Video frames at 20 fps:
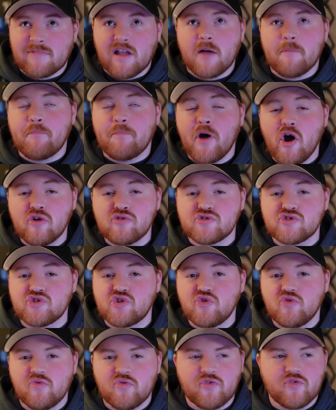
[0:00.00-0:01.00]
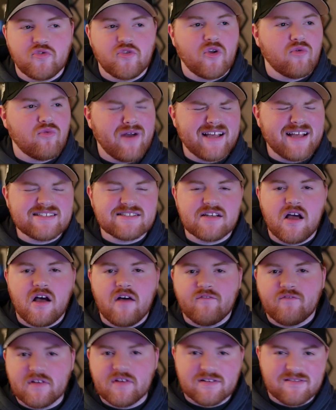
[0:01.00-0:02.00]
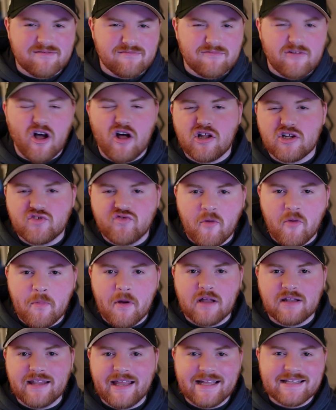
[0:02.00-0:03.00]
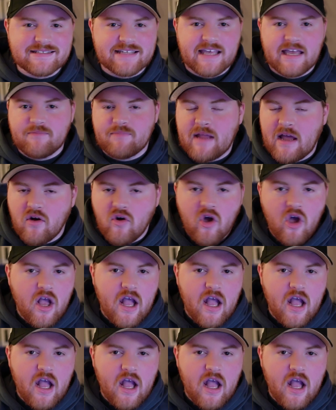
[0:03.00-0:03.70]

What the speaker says: opposed to the rest of the college football landscape. Now,